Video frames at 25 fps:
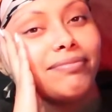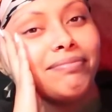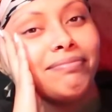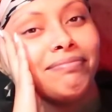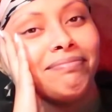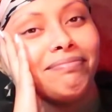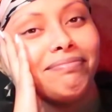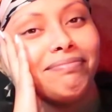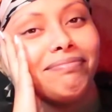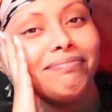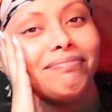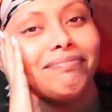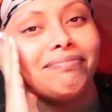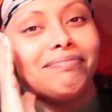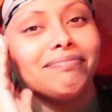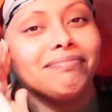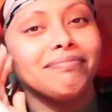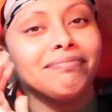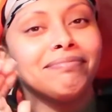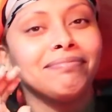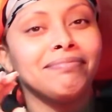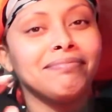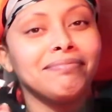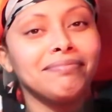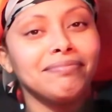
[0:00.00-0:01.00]

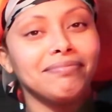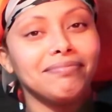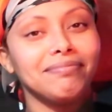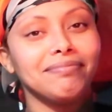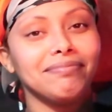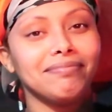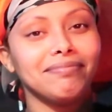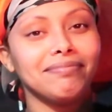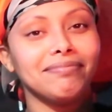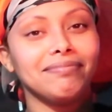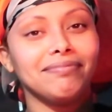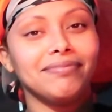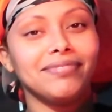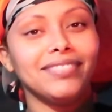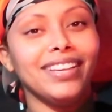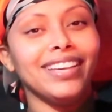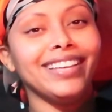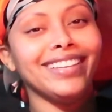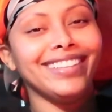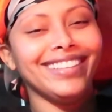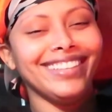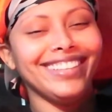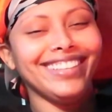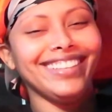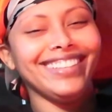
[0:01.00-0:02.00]

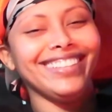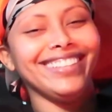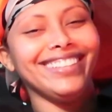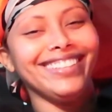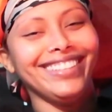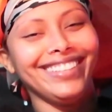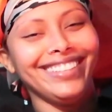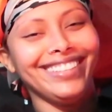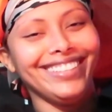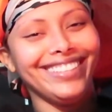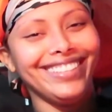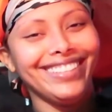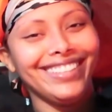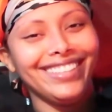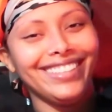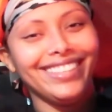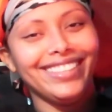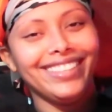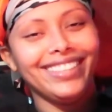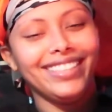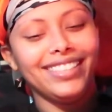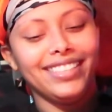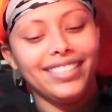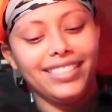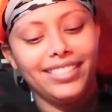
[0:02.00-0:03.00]

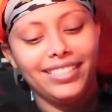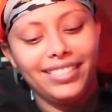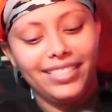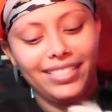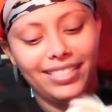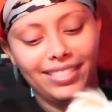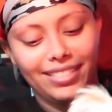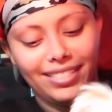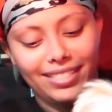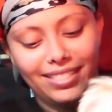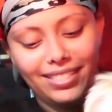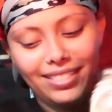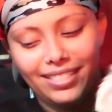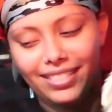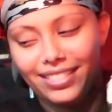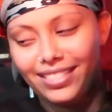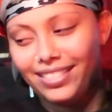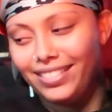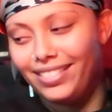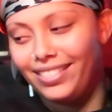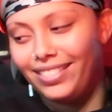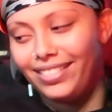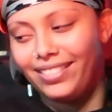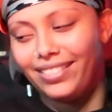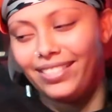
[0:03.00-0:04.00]

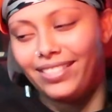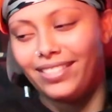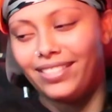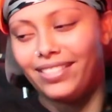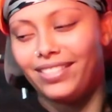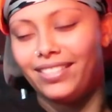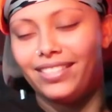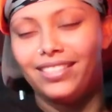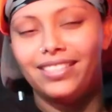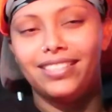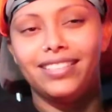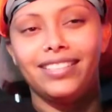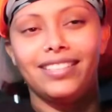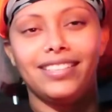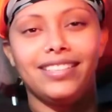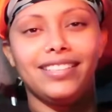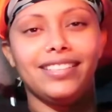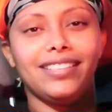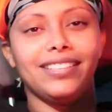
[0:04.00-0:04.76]
(silent)